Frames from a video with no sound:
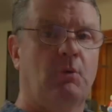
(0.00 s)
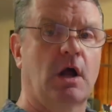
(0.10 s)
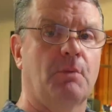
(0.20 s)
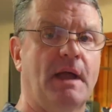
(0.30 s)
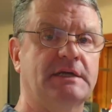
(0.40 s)

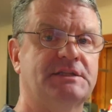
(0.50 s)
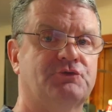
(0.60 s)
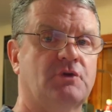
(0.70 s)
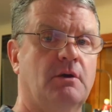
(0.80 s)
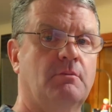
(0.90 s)
welcome back to the
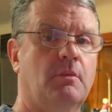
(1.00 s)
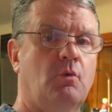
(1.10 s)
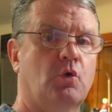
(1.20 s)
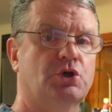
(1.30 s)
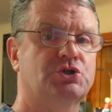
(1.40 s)
Drum
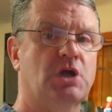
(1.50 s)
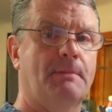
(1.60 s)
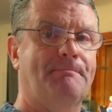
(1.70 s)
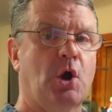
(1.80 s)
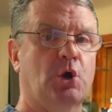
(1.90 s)

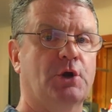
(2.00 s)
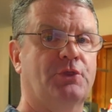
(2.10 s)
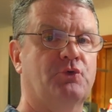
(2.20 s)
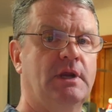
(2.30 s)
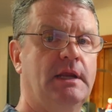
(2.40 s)
Workshop, Part
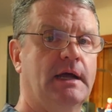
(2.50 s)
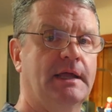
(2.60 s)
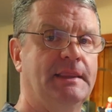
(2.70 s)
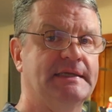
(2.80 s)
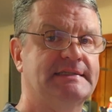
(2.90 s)
3.
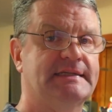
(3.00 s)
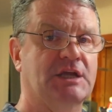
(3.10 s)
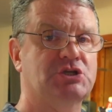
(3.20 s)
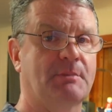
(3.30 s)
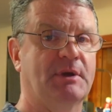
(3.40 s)
In this
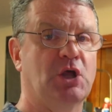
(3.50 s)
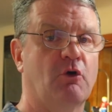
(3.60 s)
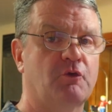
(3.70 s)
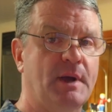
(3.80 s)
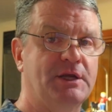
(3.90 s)
section, I'm going to
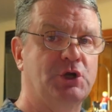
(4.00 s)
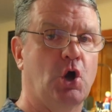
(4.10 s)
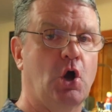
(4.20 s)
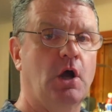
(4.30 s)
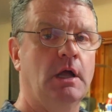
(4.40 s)
go over my
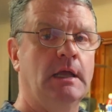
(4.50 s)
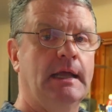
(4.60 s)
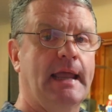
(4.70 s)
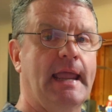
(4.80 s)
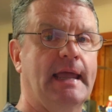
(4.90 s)
DAW
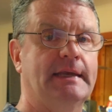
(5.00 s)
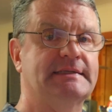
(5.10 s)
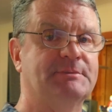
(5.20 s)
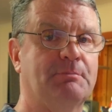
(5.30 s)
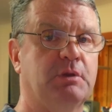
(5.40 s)
and
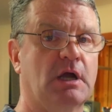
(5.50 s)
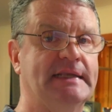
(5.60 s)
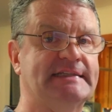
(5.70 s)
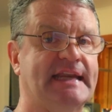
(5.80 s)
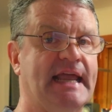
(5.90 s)
some of the
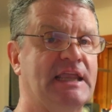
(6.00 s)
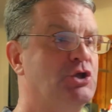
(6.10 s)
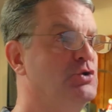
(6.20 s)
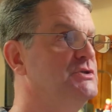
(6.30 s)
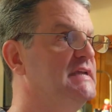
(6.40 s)
plugins that I
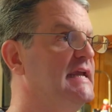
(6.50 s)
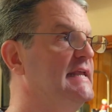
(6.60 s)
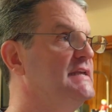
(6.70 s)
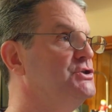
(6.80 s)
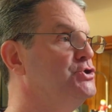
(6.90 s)
use in
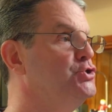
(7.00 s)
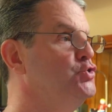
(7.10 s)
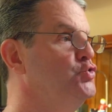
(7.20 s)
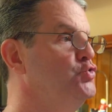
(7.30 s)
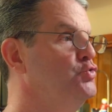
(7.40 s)
it
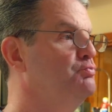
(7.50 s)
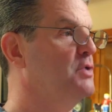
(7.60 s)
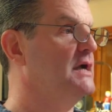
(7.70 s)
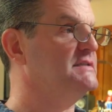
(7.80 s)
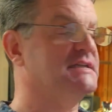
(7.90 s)
to
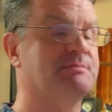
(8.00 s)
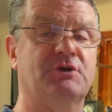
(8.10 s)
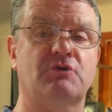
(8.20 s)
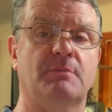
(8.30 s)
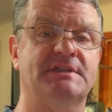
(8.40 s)
process my
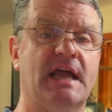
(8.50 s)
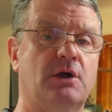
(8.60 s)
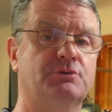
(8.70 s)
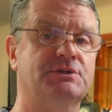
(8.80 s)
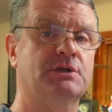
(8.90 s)
drum
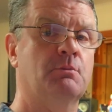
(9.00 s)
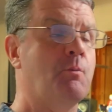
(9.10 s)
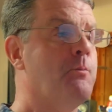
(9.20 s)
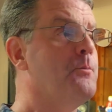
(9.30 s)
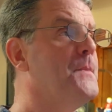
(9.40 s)
sounds.
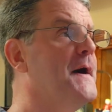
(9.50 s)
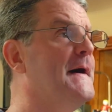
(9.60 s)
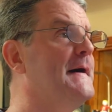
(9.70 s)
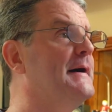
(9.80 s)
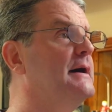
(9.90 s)

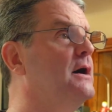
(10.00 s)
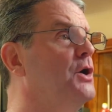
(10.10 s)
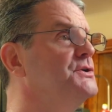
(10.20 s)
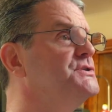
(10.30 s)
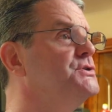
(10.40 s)

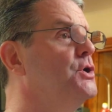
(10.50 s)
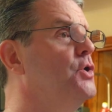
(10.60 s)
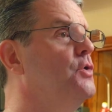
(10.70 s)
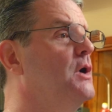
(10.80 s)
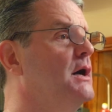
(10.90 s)

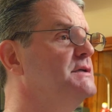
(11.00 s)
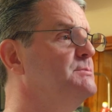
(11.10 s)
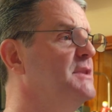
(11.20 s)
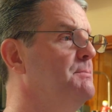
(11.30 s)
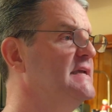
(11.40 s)
Also,
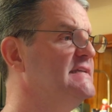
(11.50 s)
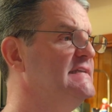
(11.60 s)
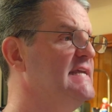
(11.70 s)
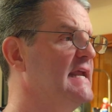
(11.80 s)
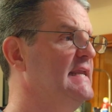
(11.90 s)
some of the
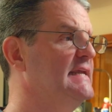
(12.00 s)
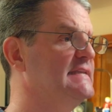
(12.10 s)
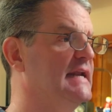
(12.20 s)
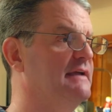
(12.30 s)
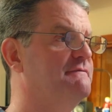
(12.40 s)
mixing techniques
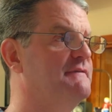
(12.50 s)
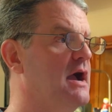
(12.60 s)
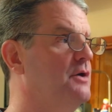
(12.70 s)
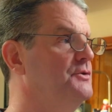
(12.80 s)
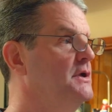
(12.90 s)
that I've
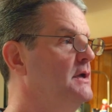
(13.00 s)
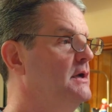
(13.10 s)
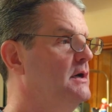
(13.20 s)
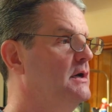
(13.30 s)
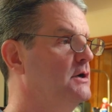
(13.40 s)
found
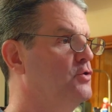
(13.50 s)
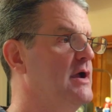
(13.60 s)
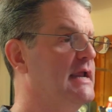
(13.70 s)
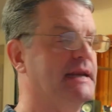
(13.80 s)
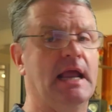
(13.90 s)

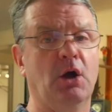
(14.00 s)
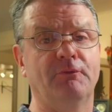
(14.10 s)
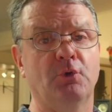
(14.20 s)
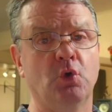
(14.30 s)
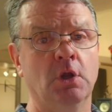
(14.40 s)
quick and
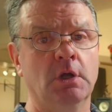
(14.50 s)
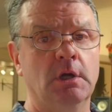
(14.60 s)
helpful